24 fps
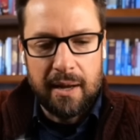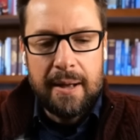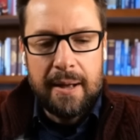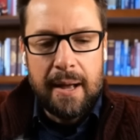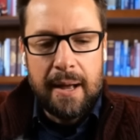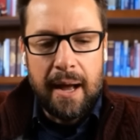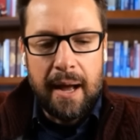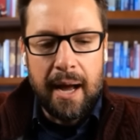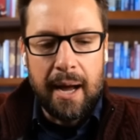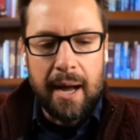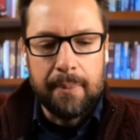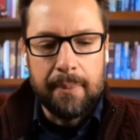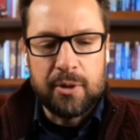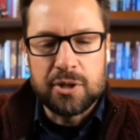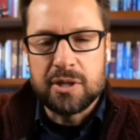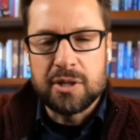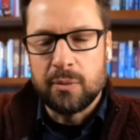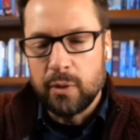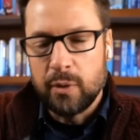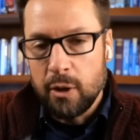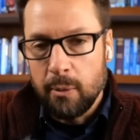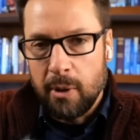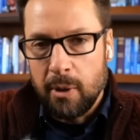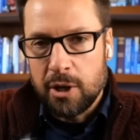Um, there's some
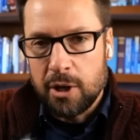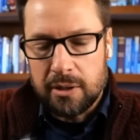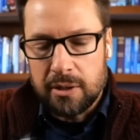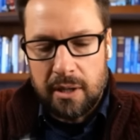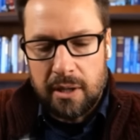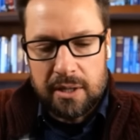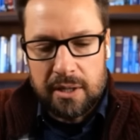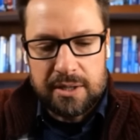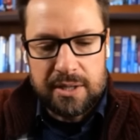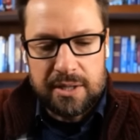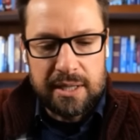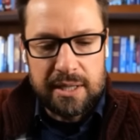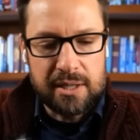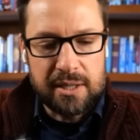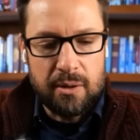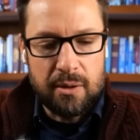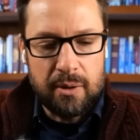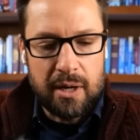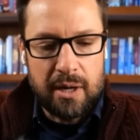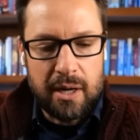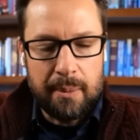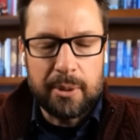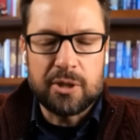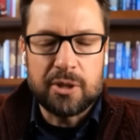real martial arts things going
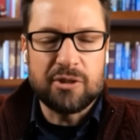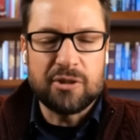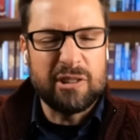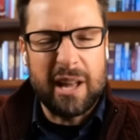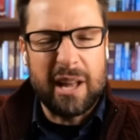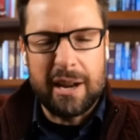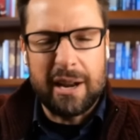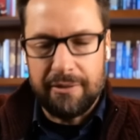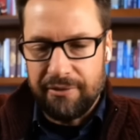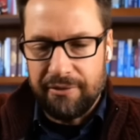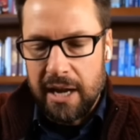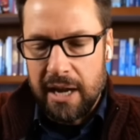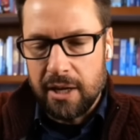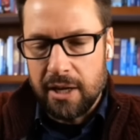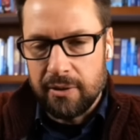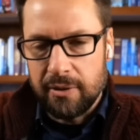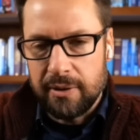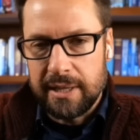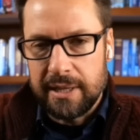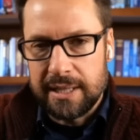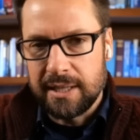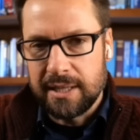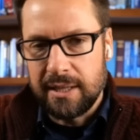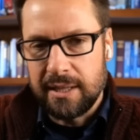on, but there's a lot of
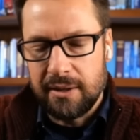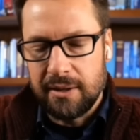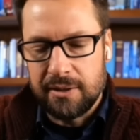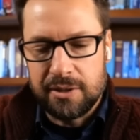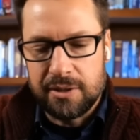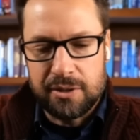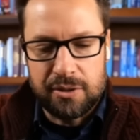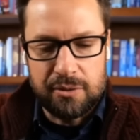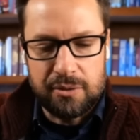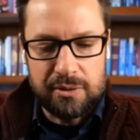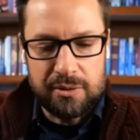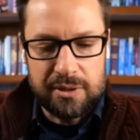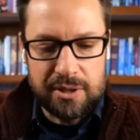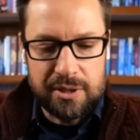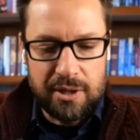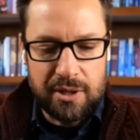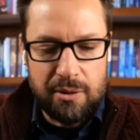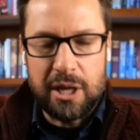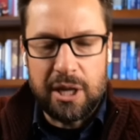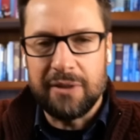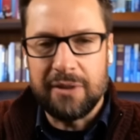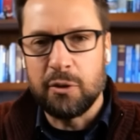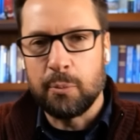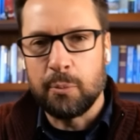fakery that's in there too. So you
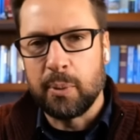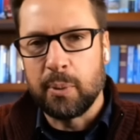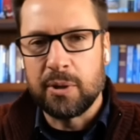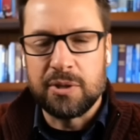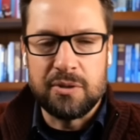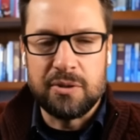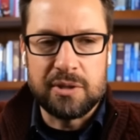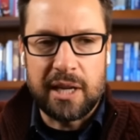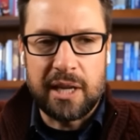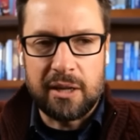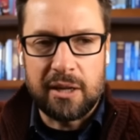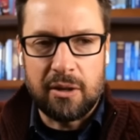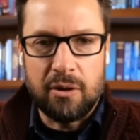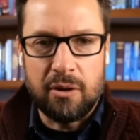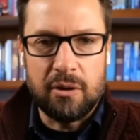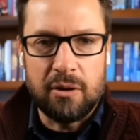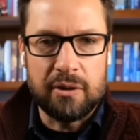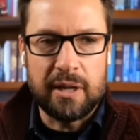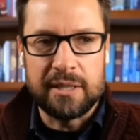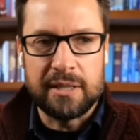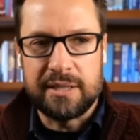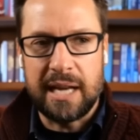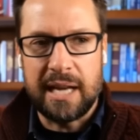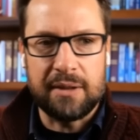think of the person who's like, oh,
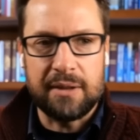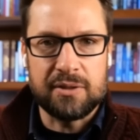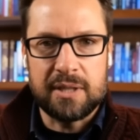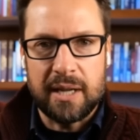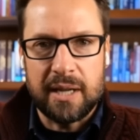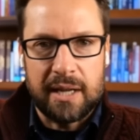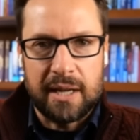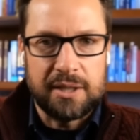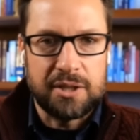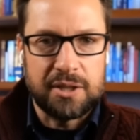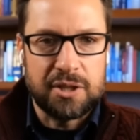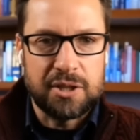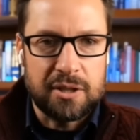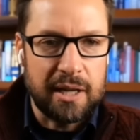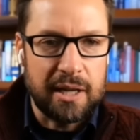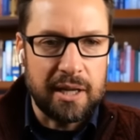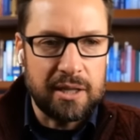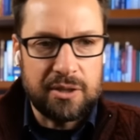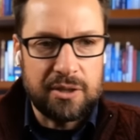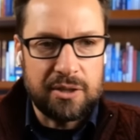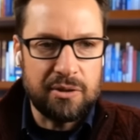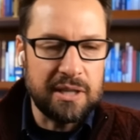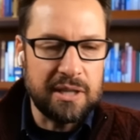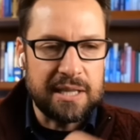the death touch. I could
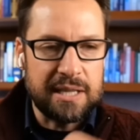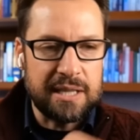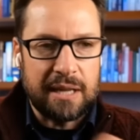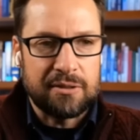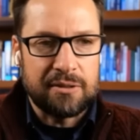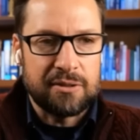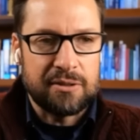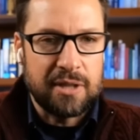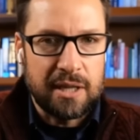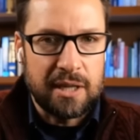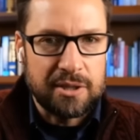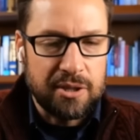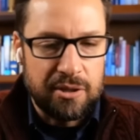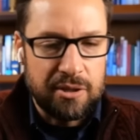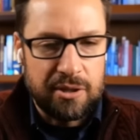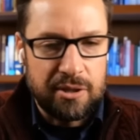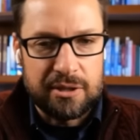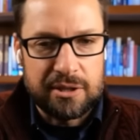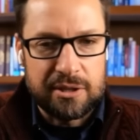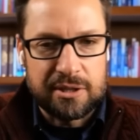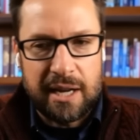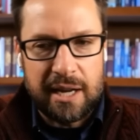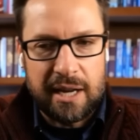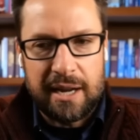do the death touch and you
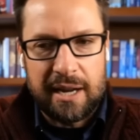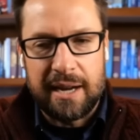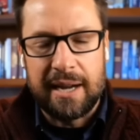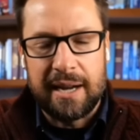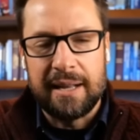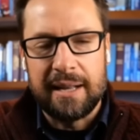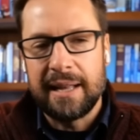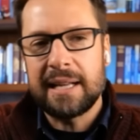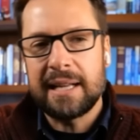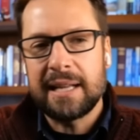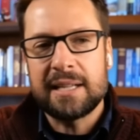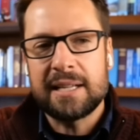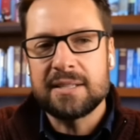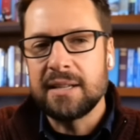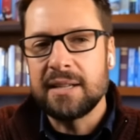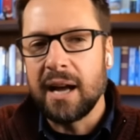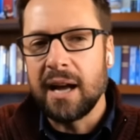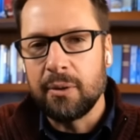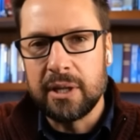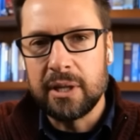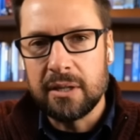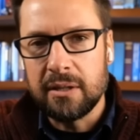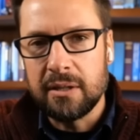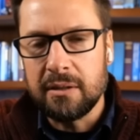just die. Like, that's not
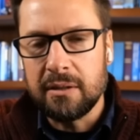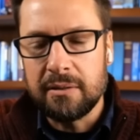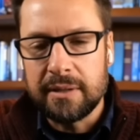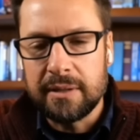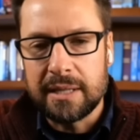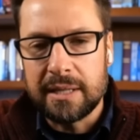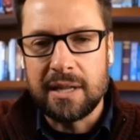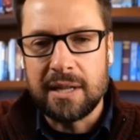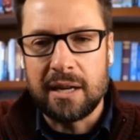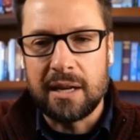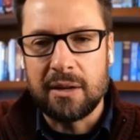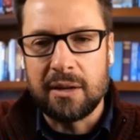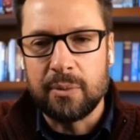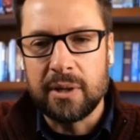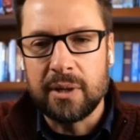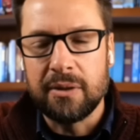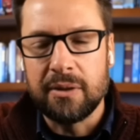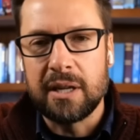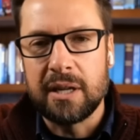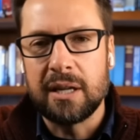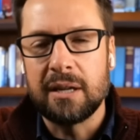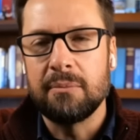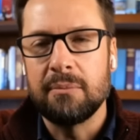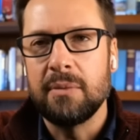real. That's not a real
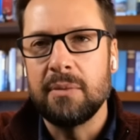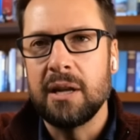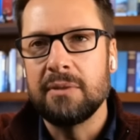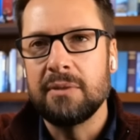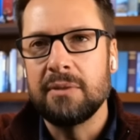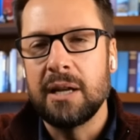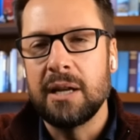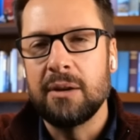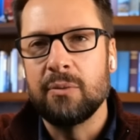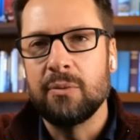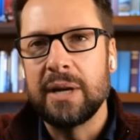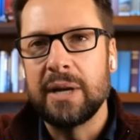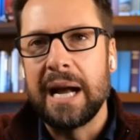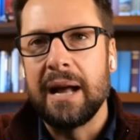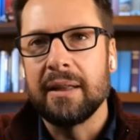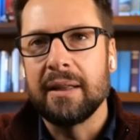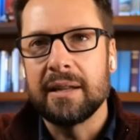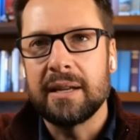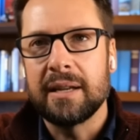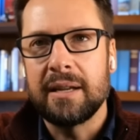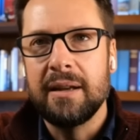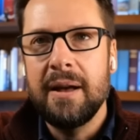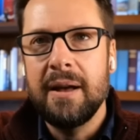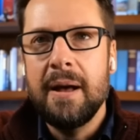thing in, in, in
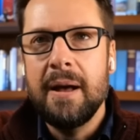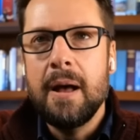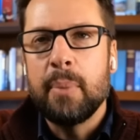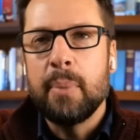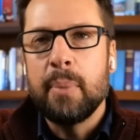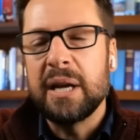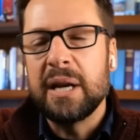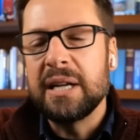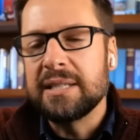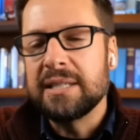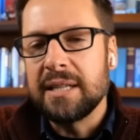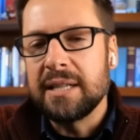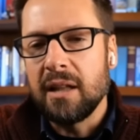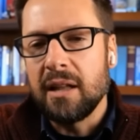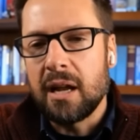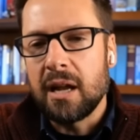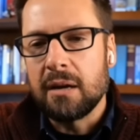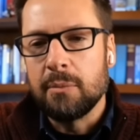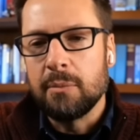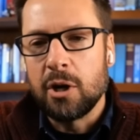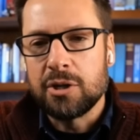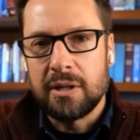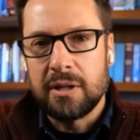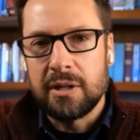reality. But it's in a lot of
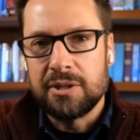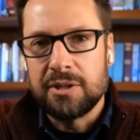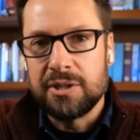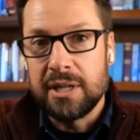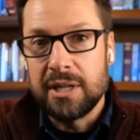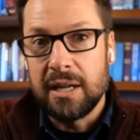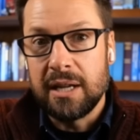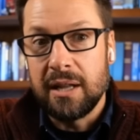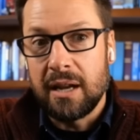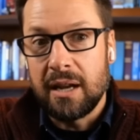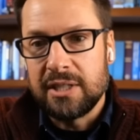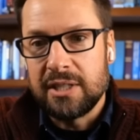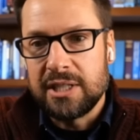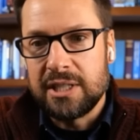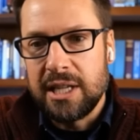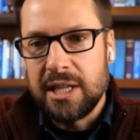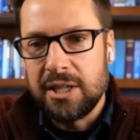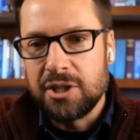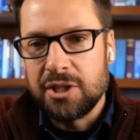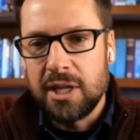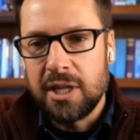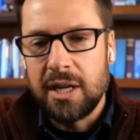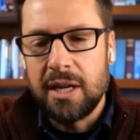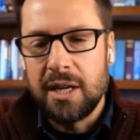martial arts. You get a lot of
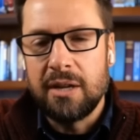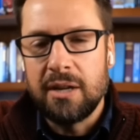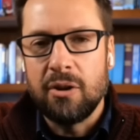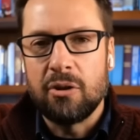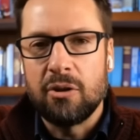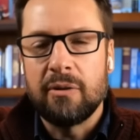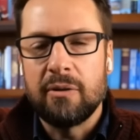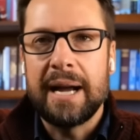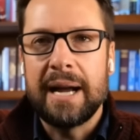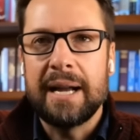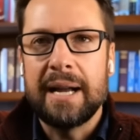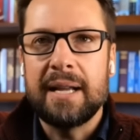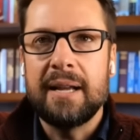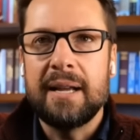attention, notoriety.